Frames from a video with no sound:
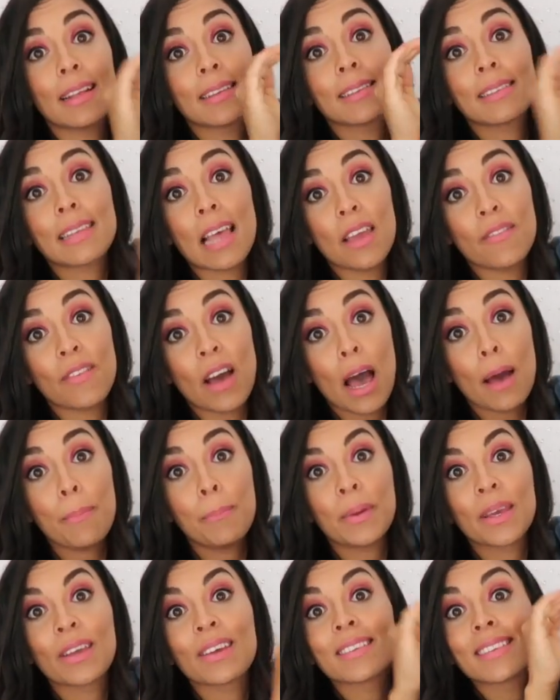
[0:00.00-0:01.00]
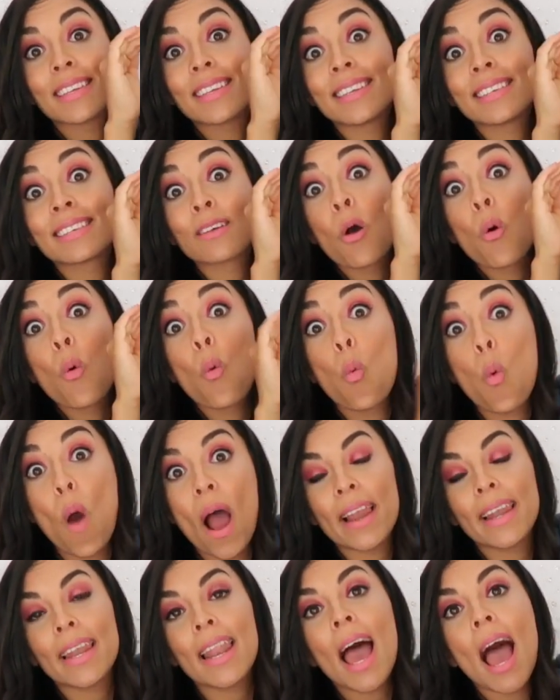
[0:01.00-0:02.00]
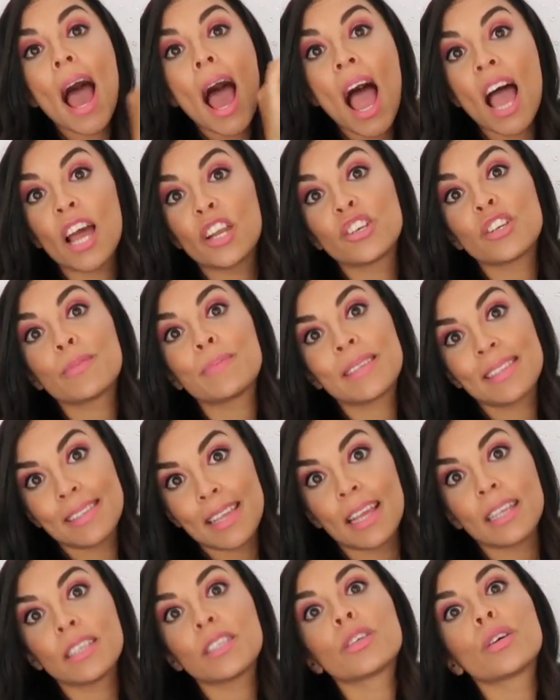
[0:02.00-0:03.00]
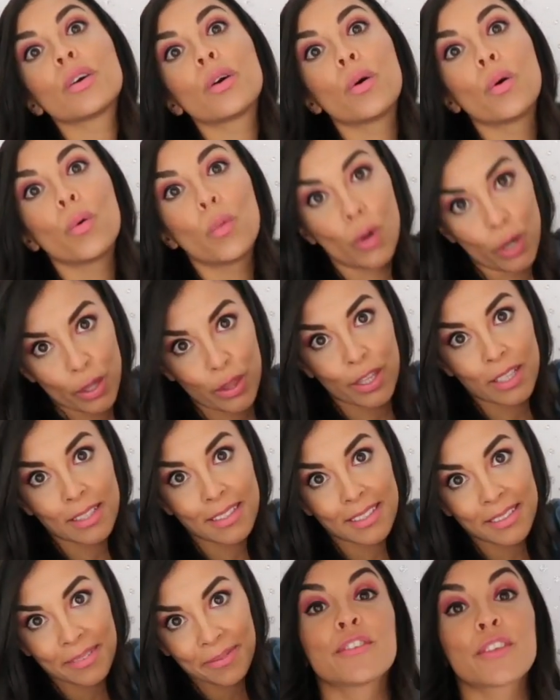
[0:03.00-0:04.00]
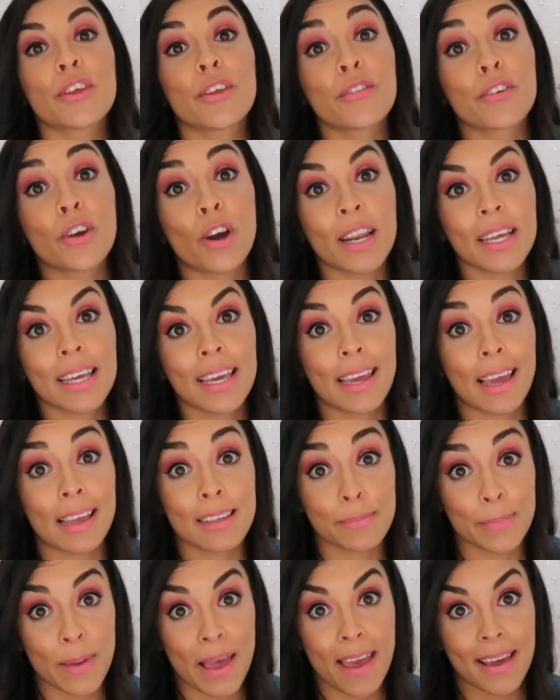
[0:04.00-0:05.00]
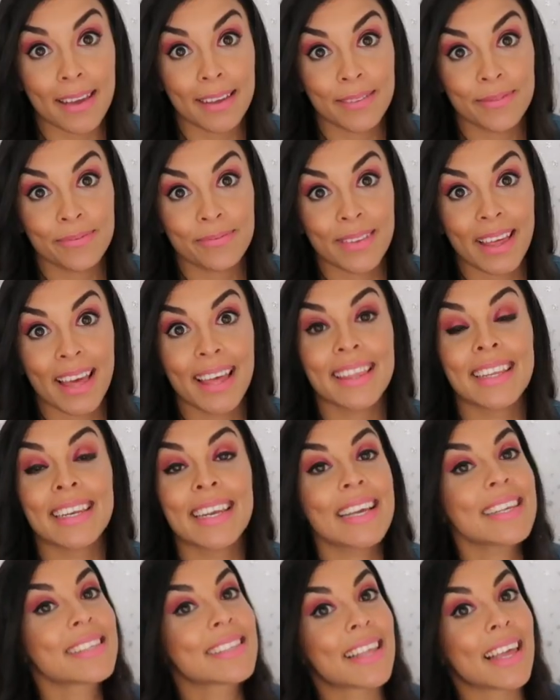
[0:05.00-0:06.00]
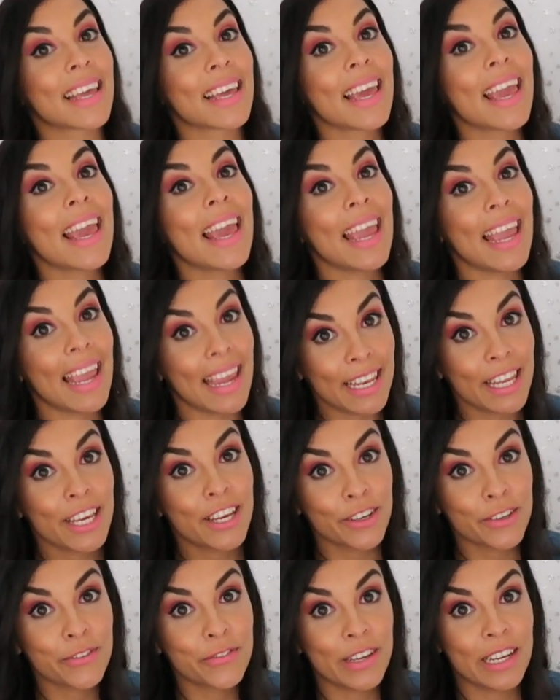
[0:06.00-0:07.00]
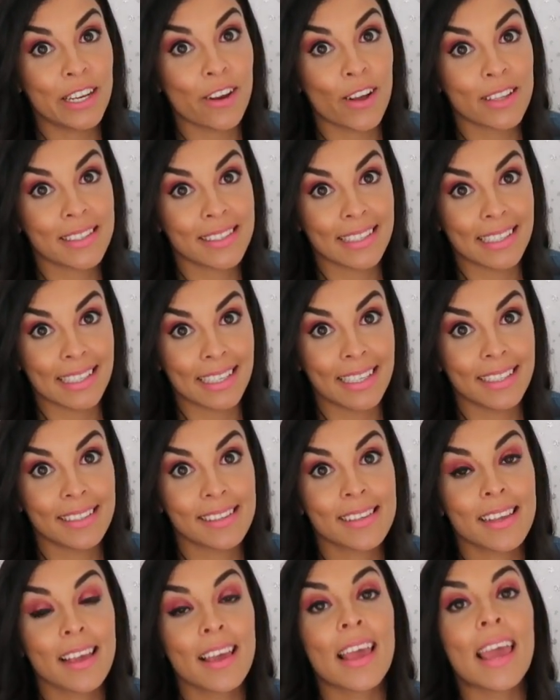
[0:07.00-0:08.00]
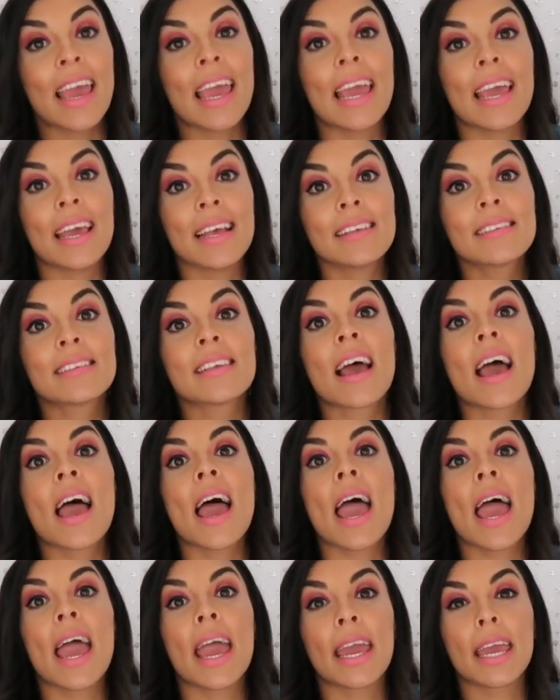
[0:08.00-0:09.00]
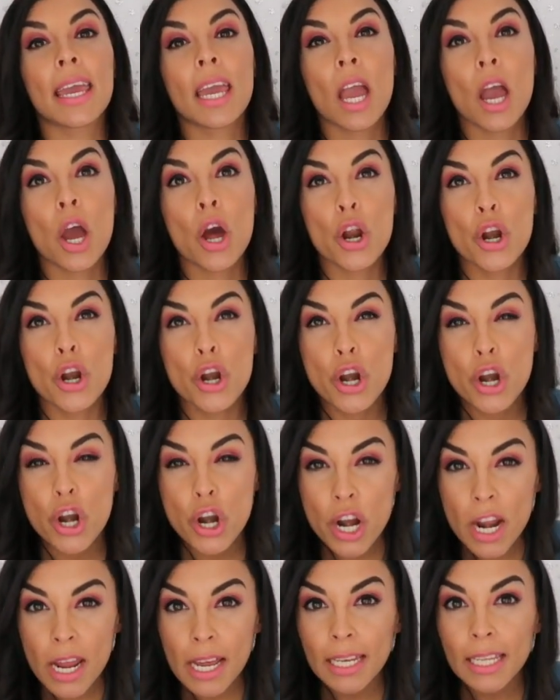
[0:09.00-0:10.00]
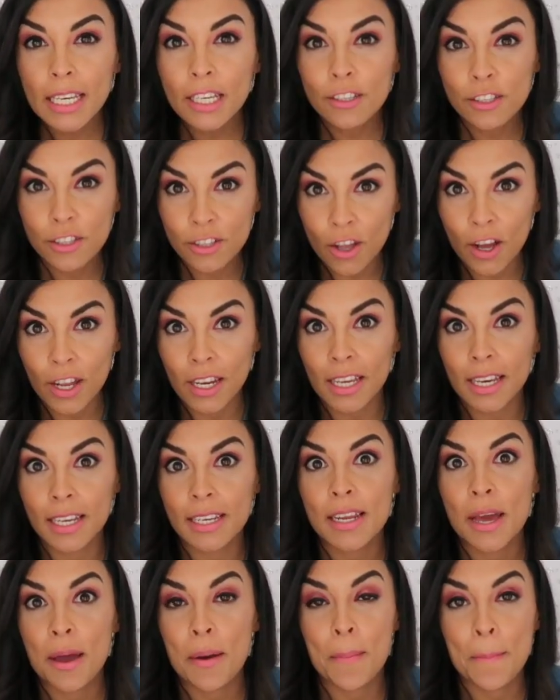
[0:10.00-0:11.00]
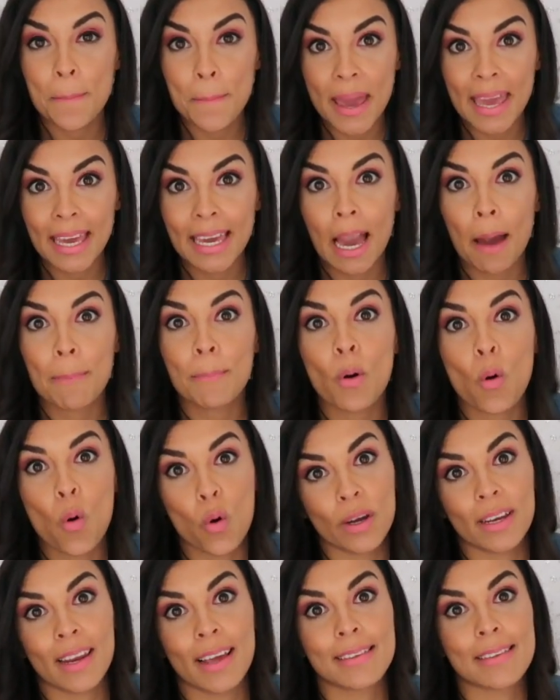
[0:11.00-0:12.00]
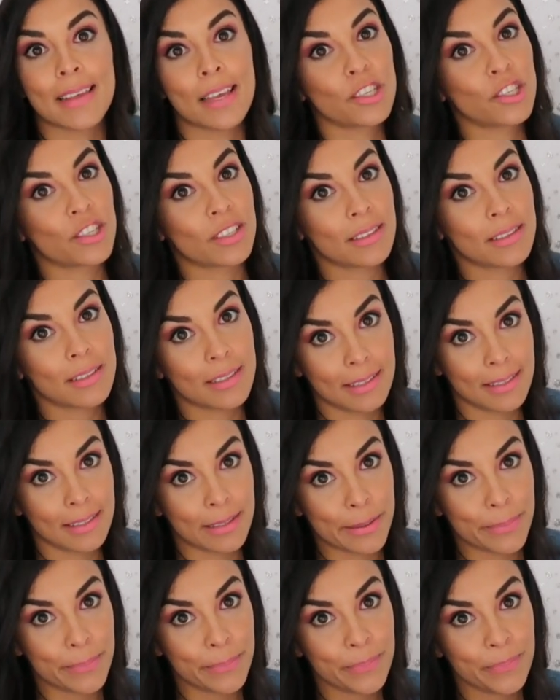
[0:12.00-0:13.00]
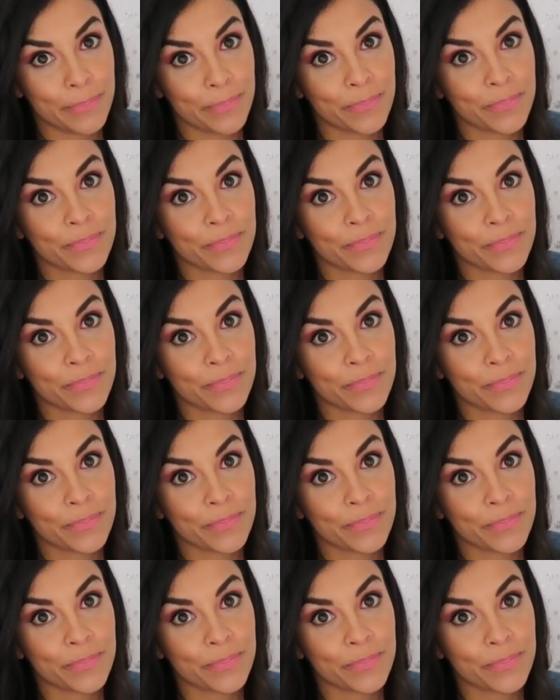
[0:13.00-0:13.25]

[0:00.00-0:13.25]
and save up, because it is 100% worth it. So you've got a kick-ass bag, and the next thing any good freelancer needs is a really solid makeup organization system.